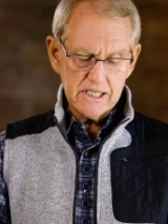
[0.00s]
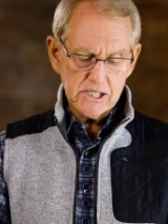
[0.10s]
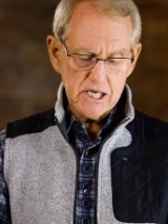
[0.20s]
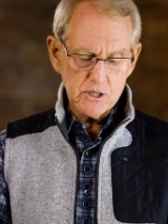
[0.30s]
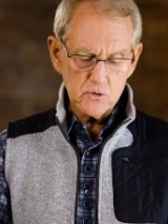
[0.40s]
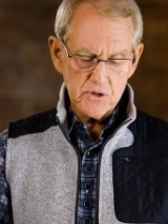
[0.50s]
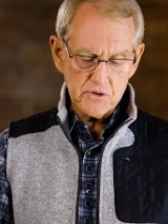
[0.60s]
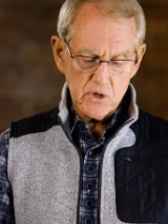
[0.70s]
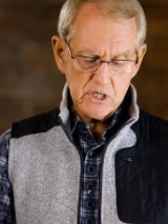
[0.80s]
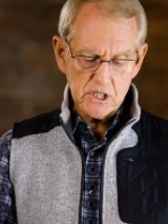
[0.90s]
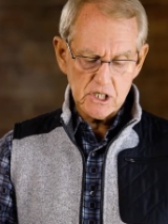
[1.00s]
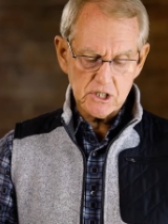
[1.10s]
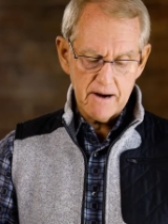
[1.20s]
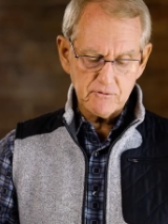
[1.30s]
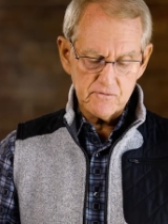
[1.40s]
Ezekiel, the 36th
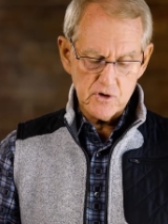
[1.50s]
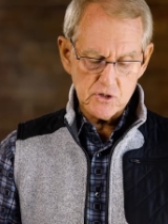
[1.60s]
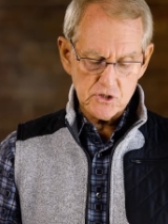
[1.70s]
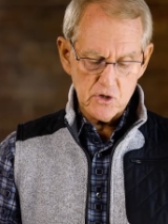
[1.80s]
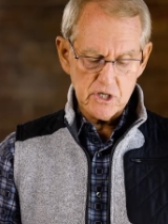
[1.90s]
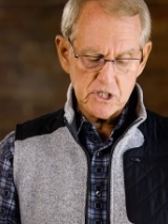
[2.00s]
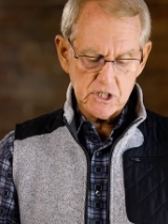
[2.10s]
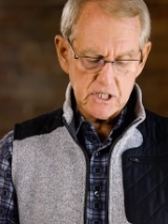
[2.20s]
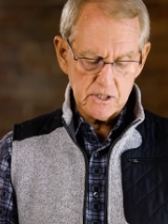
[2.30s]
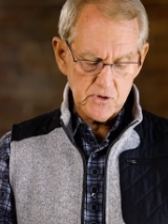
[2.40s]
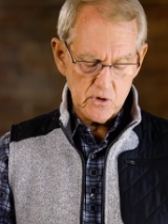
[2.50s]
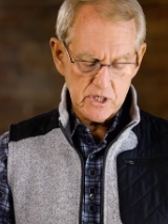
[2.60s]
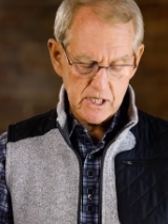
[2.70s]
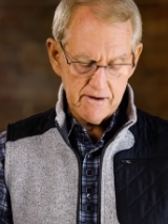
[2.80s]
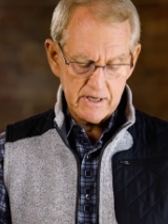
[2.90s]
chapter, verse 36 and
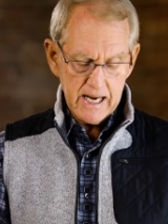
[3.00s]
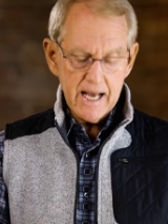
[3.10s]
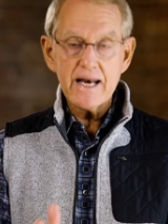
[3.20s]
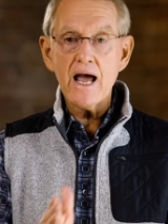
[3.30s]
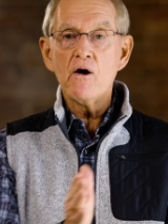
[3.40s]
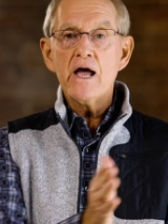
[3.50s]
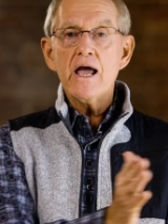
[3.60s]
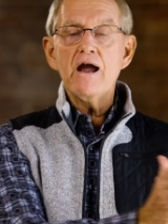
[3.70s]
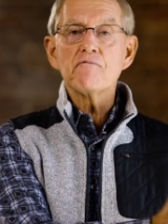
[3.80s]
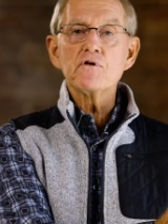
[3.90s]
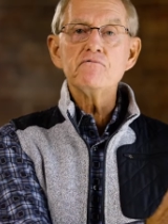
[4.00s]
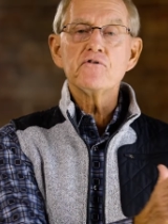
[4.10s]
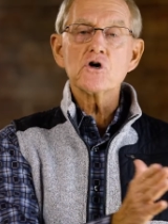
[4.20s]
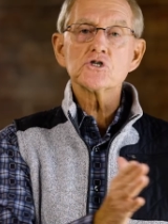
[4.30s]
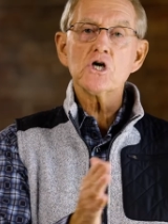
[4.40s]
37. Now, every
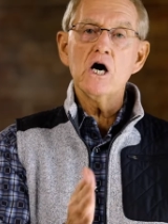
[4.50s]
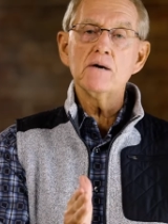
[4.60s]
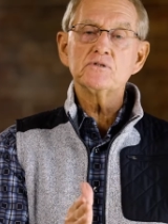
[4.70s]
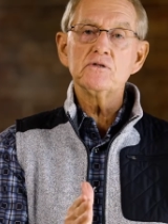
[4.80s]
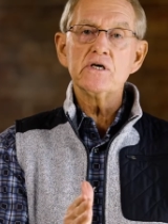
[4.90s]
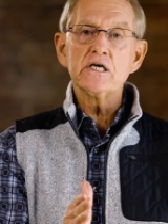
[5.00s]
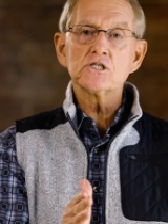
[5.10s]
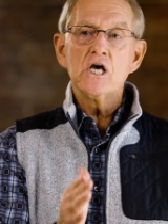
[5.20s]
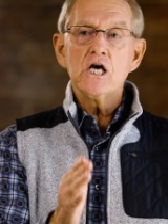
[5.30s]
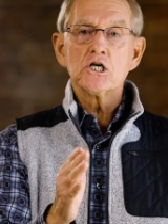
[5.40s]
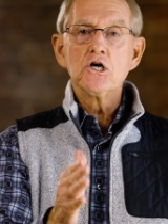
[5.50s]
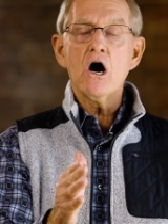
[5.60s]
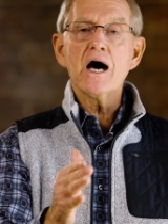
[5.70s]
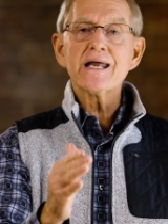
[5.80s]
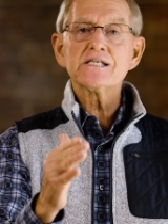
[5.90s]
verse up to this,
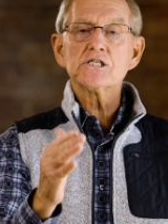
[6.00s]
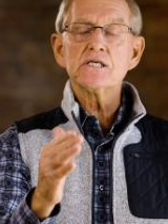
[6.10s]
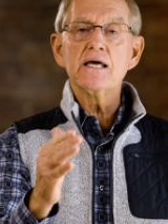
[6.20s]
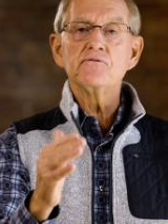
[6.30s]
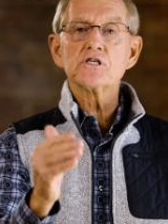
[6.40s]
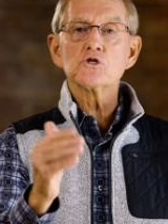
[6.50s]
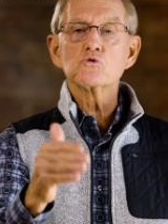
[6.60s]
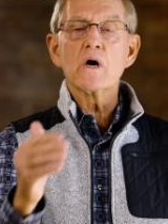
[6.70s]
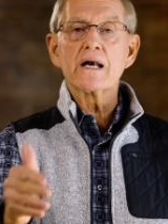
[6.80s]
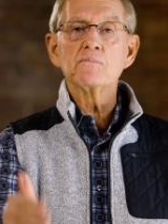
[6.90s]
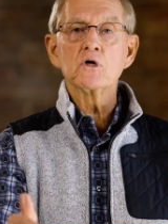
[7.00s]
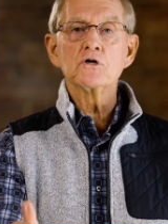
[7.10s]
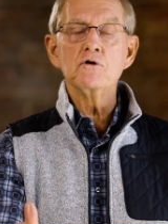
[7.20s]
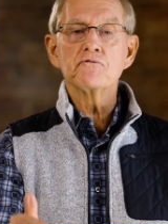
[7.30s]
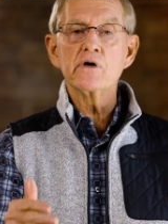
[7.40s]
God has said, This is what I'm going to
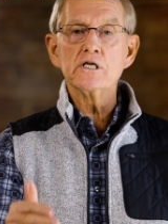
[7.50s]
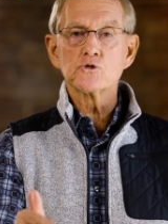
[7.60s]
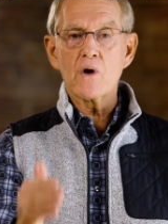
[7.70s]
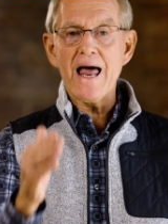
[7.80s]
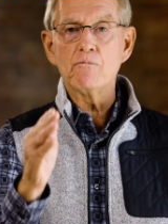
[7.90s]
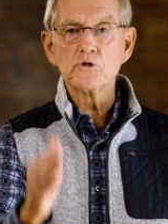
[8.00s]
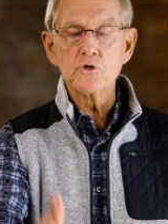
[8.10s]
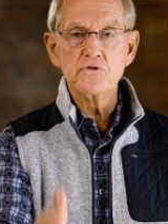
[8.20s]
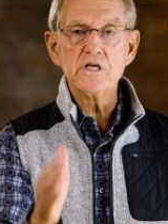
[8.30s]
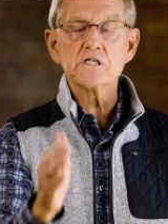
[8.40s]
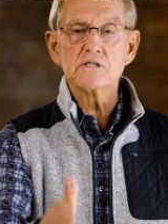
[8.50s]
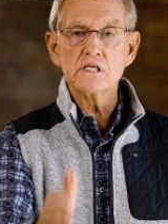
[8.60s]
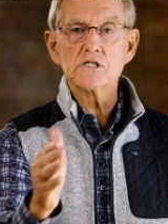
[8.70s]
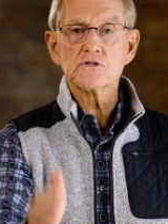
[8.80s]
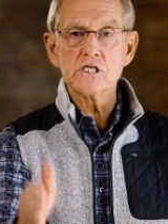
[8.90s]
do for Israel. I will do this,
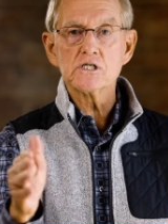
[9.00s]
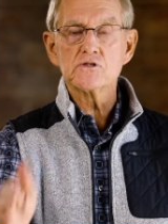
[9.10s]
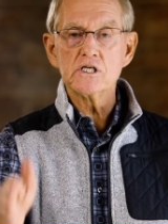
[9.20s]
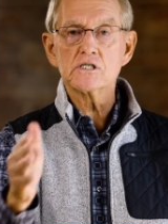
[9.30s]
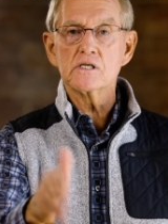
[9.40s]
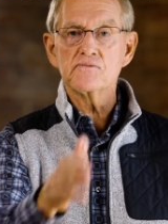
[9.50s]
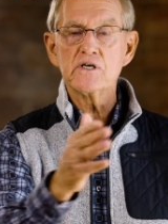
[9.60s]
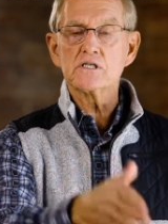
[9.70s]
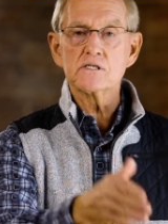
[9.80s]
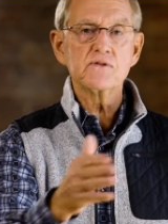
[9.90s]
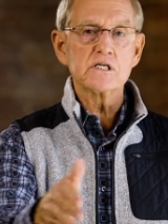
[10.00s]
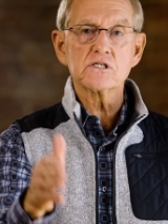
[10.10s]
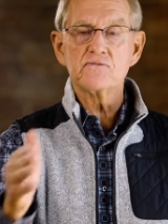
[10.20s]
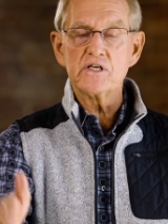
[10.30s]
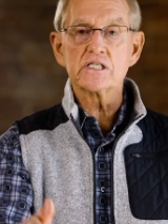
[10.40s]
this, this, this, and this, and this,
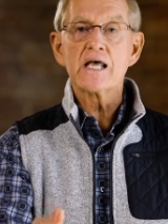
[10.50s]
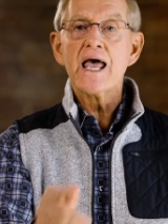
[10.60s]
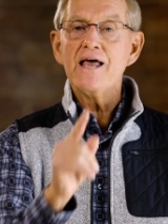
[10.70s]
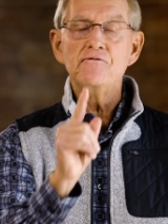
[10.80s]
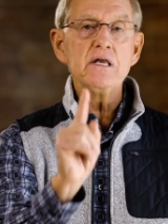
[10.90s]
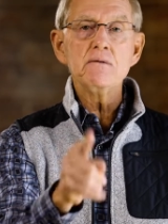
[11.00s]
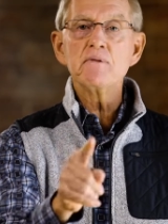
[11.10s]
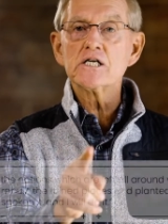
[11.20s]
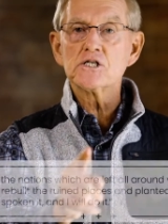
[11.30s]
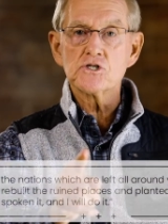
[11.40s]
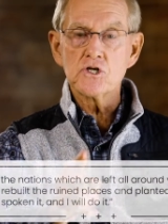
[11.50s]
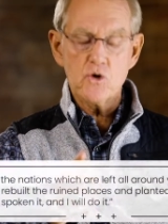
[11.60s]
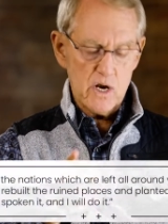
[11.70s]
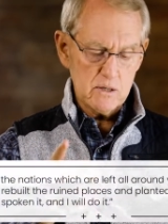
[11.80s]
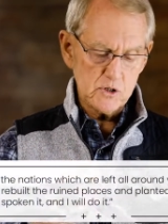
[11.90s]
and this. And then he makes this
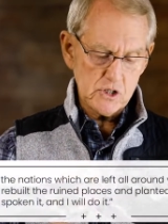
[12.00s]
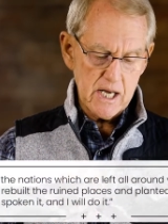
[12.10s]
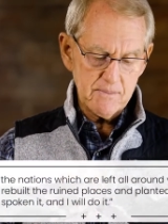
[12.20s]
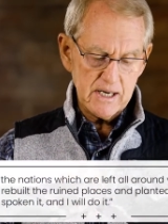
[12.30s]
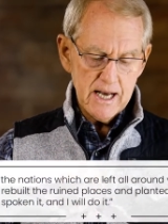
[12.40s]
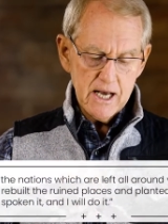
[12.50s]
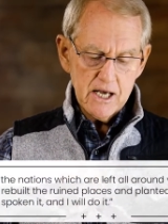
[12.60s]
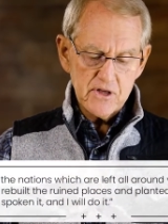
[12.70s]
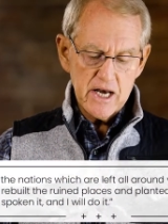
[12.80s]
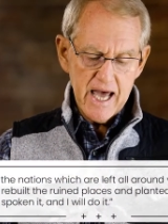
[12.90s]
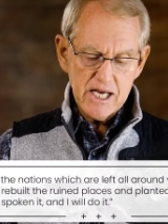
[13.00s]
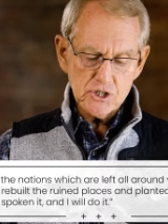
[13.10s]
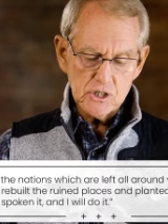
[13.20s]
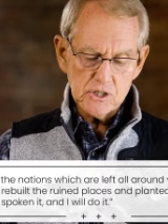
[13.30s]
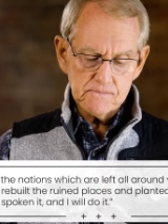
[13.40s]
incredible statement The
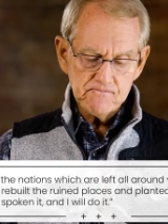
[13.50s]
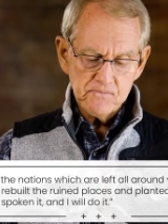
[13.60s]
nations